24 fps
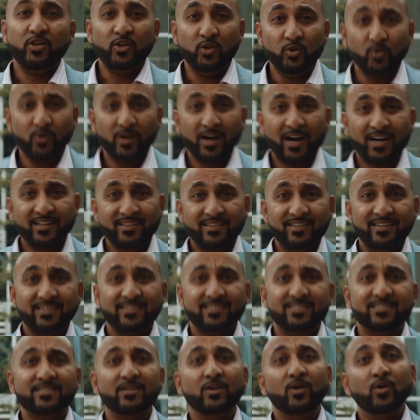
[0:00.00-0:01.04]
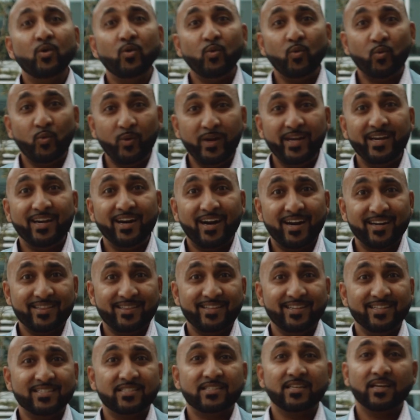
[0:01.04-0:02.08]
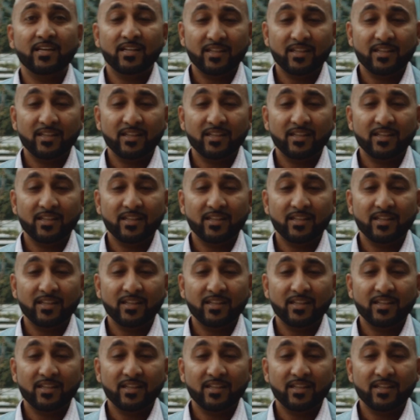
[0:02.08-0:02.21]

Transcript: You got this, we got this.